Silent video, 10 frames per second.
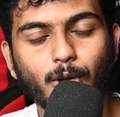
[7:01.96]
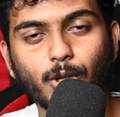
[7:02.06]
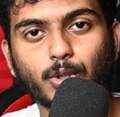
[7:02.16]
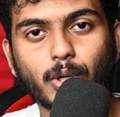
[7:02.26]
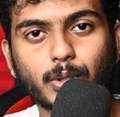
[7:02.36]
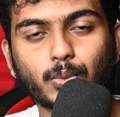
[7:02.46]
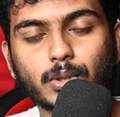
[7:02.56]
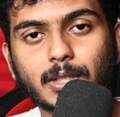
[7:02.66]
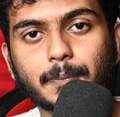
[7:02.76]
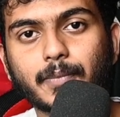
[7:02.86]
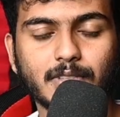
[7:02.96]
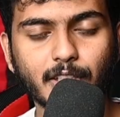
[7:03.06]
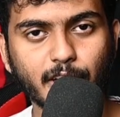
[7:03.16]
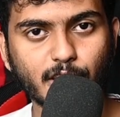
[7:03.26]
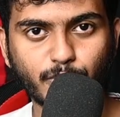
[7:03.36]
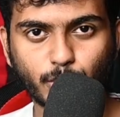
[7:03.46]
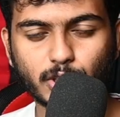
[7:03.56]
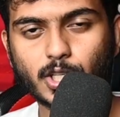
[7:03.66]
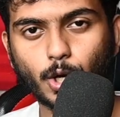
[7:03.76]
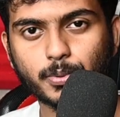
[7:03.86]
all throughout the world. Then there is
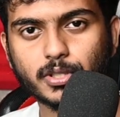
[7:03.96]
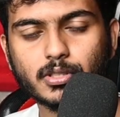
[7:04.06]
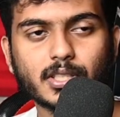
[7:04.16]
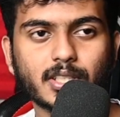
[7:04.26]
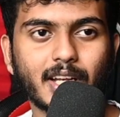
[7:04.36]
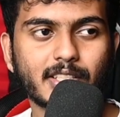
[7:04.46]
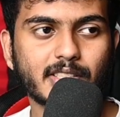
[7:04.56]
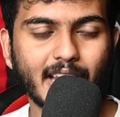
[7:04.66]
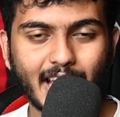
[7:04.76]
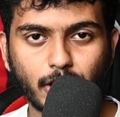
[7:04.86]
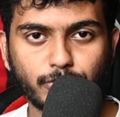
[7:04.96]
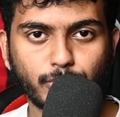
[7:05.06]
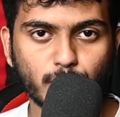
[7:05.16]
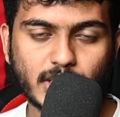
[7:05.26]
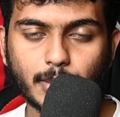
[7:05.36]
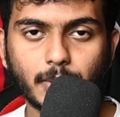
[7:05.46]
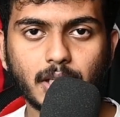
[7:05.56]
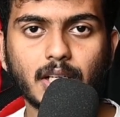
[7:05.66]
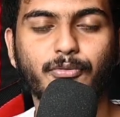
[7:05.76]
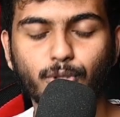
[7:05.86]
futures and options. That is the NFO
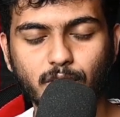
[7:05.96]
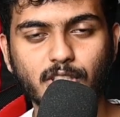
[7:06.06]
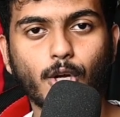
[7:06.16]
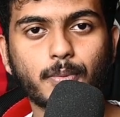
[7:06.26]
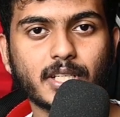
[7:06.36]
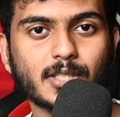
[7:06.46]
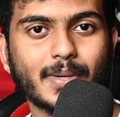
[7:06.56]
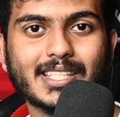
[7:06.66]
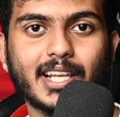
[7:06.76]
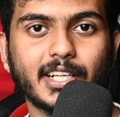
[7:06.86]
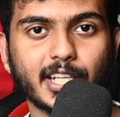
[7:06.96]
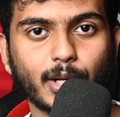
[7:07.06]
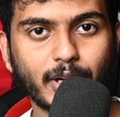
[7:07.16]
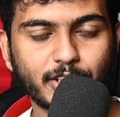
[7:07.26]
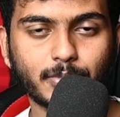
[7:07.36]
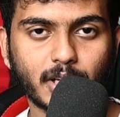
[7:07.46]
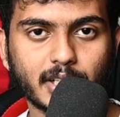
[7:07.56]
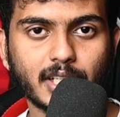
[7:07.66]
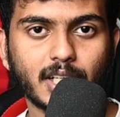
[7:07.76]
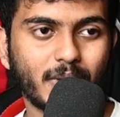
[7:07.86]
segment. Futures and options is basically a derivative
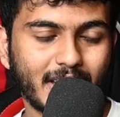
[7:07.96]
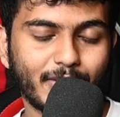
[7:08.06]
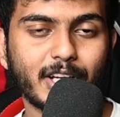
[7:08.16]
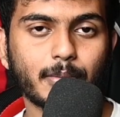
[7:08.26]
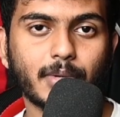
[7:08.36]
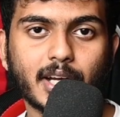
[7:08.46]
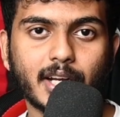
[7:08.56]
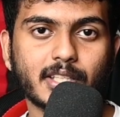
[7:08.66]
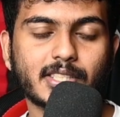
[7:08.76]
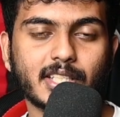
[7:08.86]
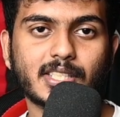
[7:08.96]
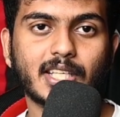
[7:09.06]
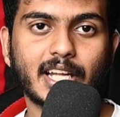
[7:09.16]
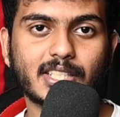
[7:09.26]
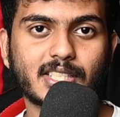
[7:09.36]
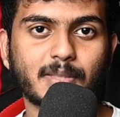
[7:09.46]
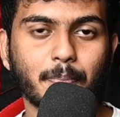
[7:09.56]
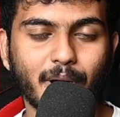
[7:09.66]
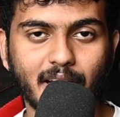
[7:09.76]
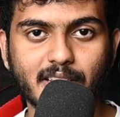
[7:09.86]
market. Derivative market in the sense its
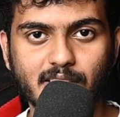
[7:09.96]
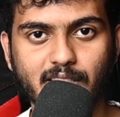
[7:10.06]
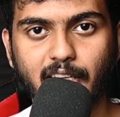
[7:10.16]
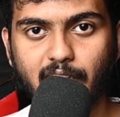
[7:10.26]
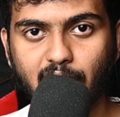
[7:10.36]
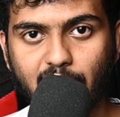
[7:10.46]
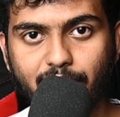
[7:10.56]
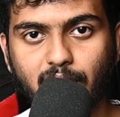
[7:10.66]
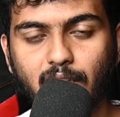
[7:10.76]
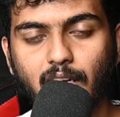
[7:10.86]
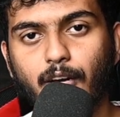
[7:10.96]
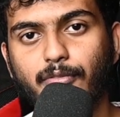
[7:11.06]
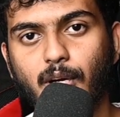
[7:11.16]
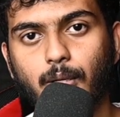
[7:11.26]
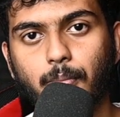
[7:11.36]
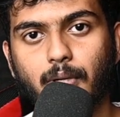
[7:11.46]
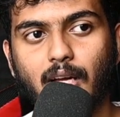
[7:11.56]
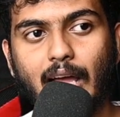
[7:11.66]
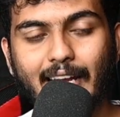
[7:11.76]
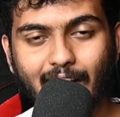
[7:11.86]
price is derived from
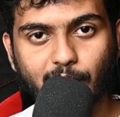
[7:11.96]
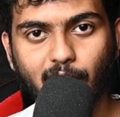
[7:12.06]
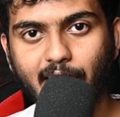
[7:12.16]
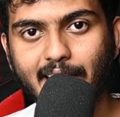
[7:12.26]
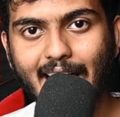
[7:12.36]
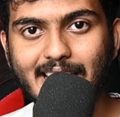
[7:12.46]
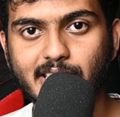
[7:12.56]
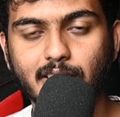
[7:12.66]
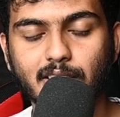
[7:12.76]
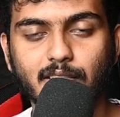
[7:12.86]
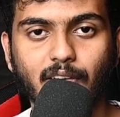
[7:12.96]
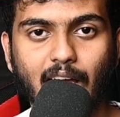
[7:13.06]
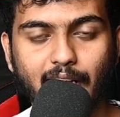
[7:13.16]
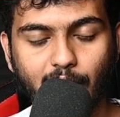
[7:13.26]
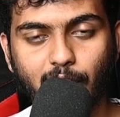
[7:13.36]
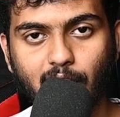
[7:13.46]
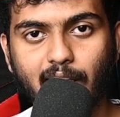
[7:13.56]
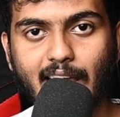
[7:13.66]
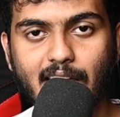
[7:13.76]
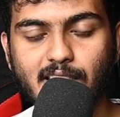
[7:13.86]
an underlying asset. An
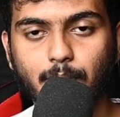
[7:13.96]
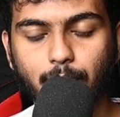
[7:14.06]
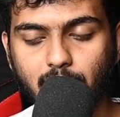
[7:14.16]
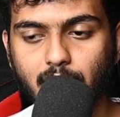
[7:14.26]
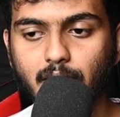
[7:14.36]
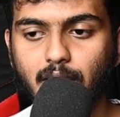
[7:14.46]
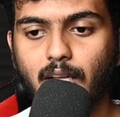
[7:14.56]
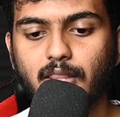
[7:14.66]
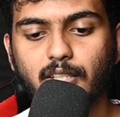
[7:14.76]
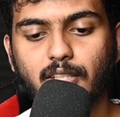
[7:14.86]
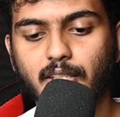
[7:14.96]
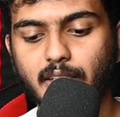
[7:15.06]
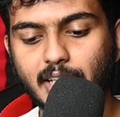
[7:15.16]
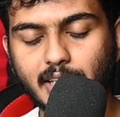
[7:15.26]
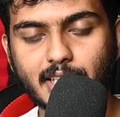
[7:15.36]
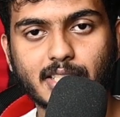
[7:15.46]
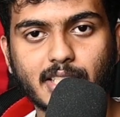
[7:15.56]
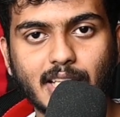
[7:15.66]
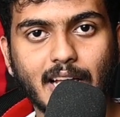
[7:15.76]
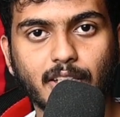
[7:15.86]
underlying asset being the
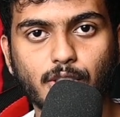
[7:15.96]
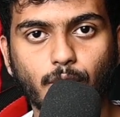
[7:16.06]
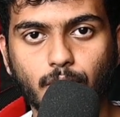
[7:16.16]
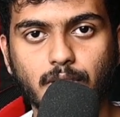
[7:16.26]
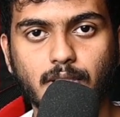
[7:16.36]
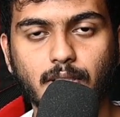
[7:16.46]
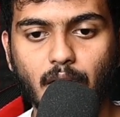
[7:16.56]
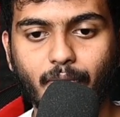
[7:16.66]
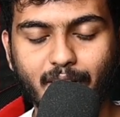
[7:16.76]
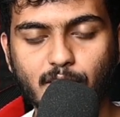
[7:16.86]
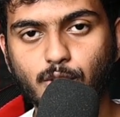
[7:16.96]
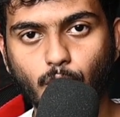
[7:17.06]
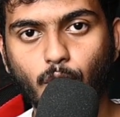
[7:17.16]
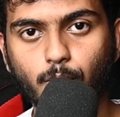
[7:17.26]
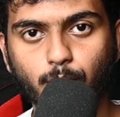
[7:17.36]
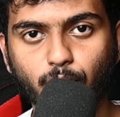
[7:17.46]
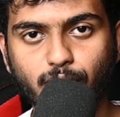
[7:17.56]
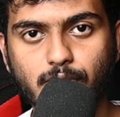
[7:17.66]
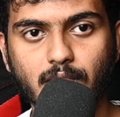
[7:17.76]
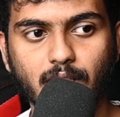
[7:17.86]
indexes and the stocks. When a stock
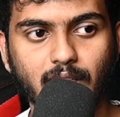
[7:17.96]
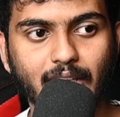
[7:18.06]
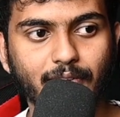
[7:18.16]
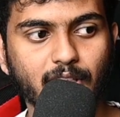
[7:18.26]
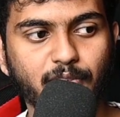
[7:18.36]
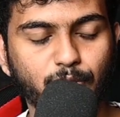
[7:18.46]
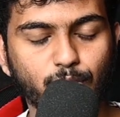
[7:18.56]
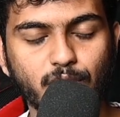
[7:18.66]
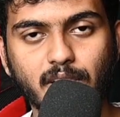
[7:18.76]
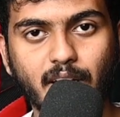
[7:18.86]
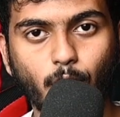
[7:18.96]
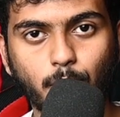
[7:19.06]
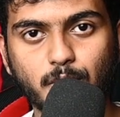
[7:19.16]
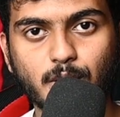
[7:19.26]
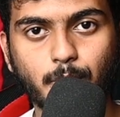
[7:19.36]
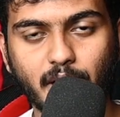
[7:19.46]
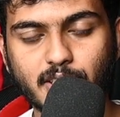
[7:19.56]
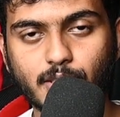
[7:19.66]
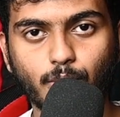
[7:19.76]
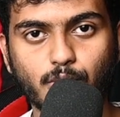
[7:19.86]
moves, even the future and options
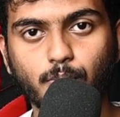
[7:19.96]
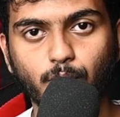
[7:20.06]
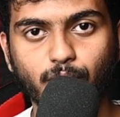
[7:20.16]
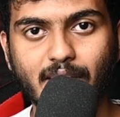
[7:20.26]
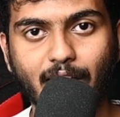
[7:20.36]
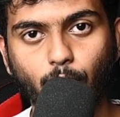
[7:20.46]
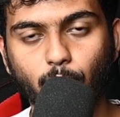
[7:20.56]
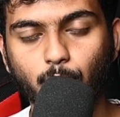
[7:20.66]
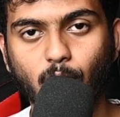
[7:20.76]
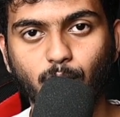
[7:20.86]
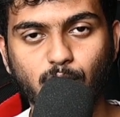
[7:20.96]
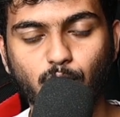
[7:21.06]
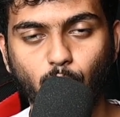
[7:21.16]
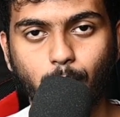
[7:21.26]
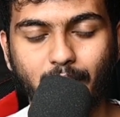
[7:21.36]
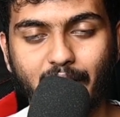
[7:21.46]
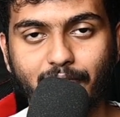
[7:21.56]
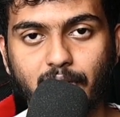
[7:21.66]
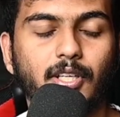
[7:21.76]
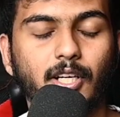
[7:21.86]
prices also moves according to how the stock
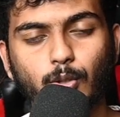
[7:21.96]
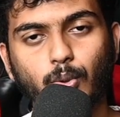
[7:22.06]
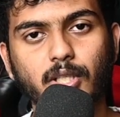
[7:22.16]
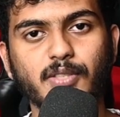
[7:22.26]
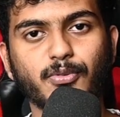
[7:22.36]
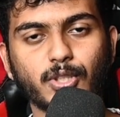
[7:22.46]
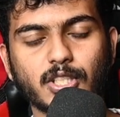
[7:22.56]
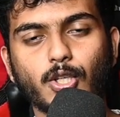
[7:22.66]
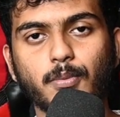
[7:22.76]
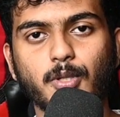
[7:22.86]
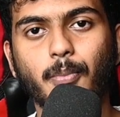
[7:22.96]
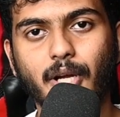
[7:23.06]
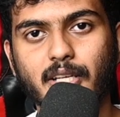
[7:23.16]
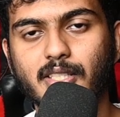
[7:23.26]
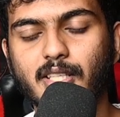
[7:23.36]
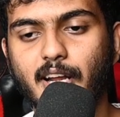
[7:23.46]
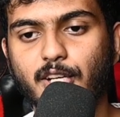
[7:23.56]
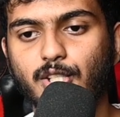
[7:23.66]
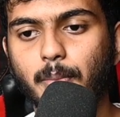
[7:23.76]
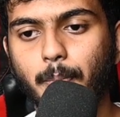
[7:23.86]
behaved. In other words, futures and option prices are
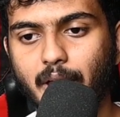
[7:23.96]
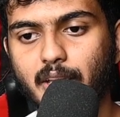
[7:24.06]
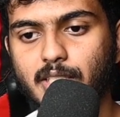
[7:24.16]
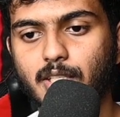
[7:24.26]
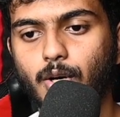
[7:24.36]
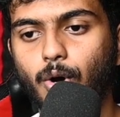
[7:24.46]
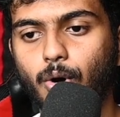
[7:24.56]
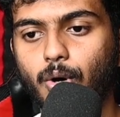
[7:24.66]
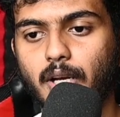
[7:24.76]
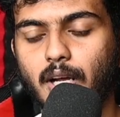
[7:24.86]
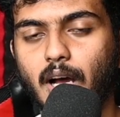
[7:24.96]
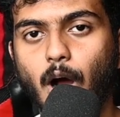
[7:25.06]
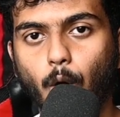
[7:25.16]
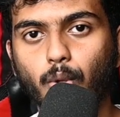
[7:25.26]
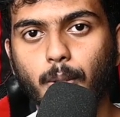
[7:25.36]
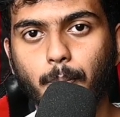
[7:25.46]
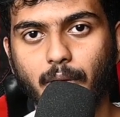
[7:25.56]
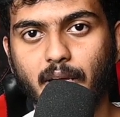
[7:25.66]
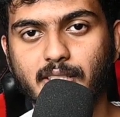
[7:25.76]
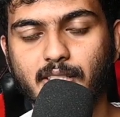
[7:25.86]
actually based on how the
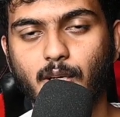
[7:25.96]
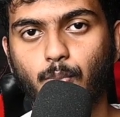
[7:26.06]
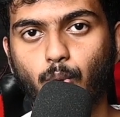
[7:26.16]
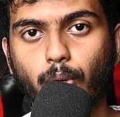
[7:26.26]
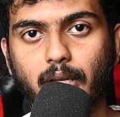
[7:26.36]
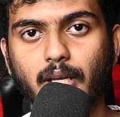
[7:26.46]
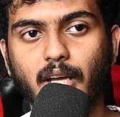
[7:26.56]
prices are moving